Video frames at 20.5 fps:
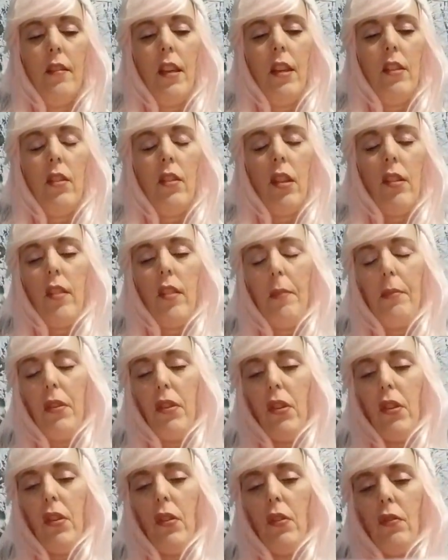It's up
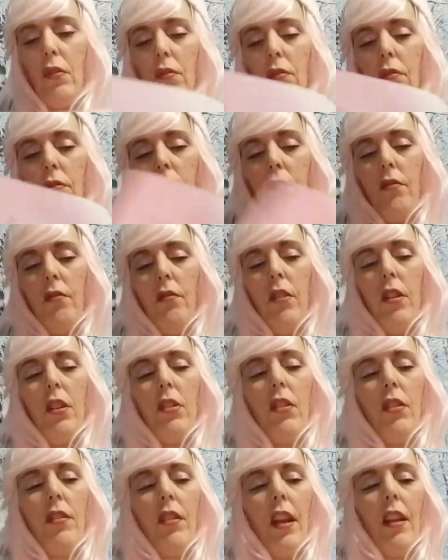to you. You can
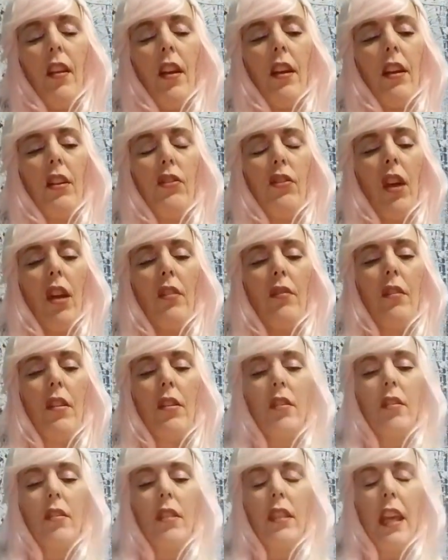just say like a
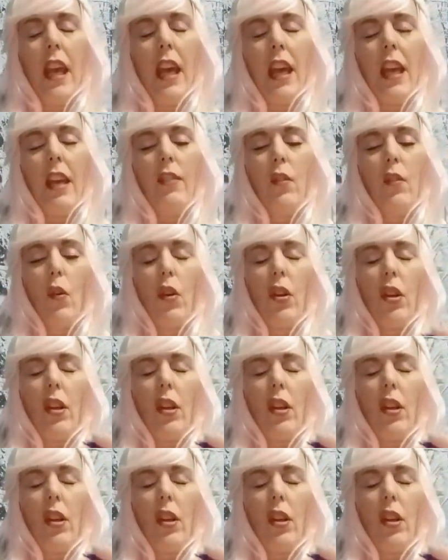general gaze, or